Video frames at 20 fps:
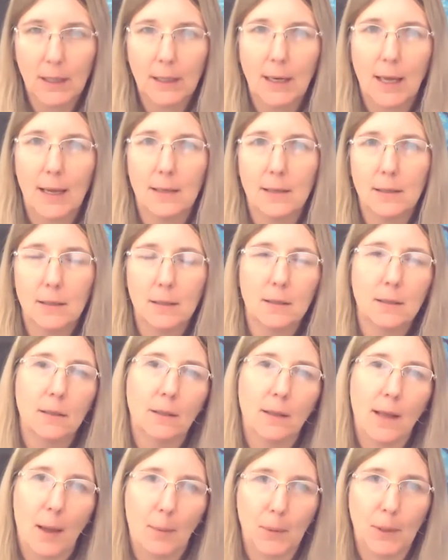glazes
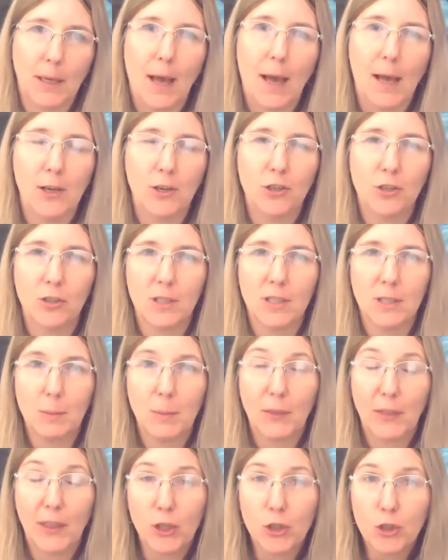and applications,
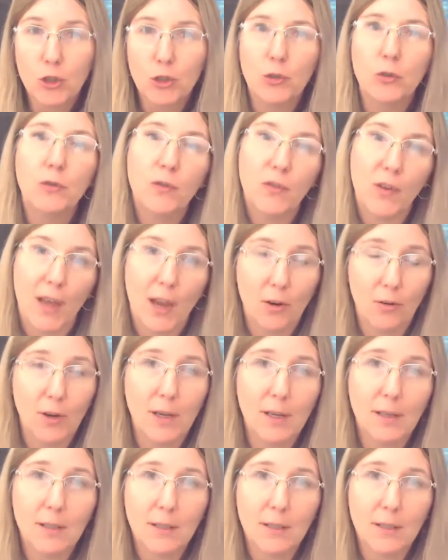but they do vary.